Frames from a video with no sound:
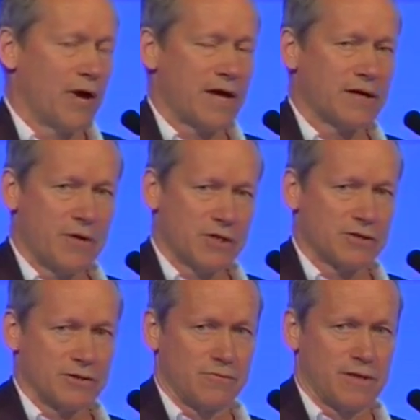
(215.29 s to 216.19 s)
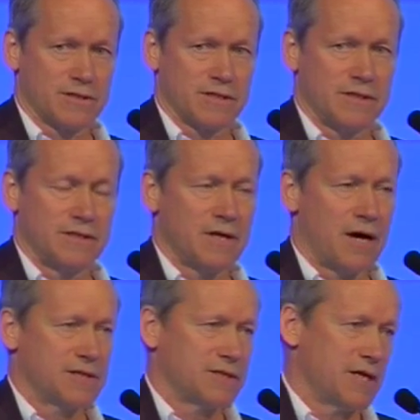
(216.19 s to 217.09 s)
Echo Eschen, who runs the
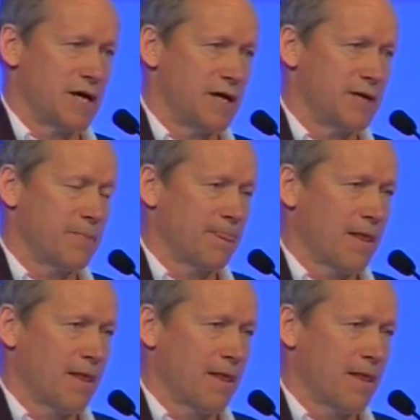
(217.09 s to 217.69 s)
ICA,